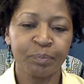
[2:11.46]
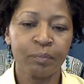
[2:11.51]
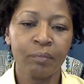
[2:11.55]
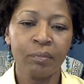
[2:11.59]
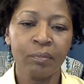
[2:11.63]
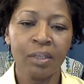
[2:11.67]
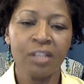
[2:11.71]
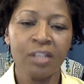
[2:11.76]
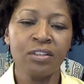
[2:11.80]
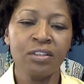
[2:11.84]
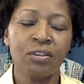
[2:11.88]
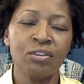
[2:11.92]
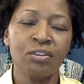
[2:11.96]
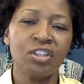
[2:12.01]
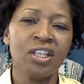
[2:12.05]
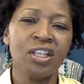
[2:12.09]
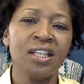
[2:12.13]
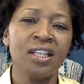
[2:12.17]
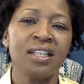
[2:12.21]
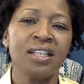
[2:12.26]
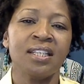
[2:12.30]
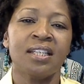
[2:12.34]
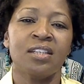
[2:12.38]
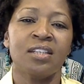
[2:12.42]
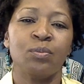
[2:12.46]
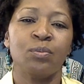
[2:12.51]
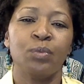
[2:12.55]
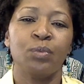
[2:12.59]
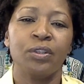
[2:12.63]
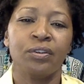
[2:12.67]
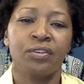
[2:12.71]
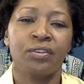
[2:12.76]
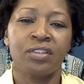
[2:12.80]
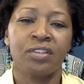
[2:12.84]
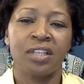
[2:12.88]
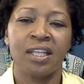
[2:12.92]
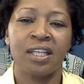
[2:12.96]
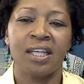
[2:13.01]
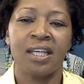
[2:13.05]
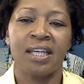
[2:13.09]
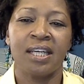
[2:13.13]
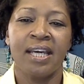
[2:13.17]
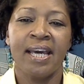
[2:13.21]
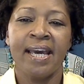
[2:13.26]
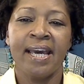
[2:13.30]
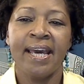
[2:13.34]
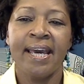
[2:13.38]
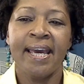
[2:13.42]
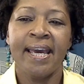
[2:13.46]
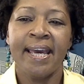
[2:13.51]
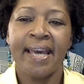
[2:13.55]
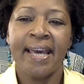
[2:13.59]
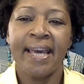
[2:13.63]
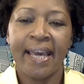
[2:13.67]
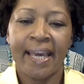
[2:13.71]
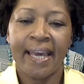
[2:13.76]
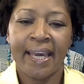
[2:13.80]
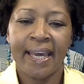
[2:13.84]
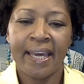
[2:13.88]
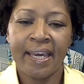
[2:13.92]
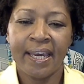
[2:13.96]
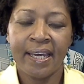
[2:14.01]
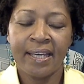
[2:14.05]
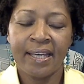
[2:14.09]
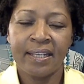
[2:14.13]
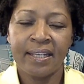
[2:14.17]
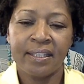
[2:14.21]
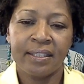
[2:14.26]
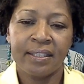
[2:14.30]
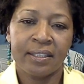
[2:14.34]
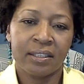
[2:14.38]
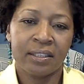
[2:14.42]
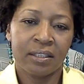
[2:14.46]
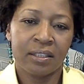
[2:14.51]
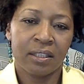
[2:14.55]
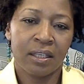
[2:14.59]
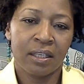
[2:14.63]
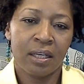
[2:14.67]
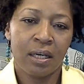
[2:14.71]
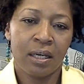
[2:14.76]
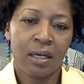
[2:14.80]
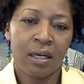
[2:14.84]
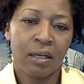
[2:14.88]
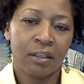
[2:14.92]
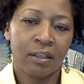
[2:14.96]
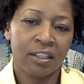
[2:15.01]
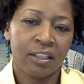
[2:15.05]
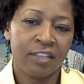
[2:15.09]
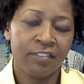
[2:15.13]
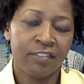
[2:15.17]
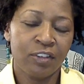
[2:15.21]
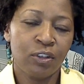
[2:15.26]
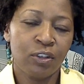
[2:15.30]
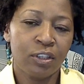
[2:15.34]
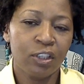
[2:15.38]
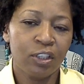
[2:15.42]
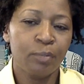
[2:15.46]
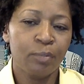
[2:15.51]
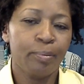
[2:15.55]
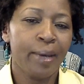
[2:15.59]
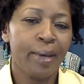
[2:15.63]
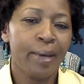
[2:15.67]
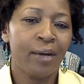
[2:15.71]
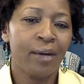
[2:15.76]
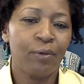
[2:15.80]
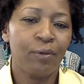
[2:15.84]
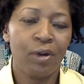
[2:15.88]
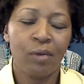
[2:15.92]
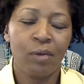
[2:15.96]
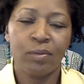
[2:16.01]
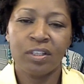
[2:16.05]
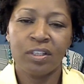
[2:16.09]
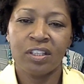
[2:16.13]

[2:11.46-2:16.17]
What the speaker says: And so Jesus, we'll see, is giving you a little background.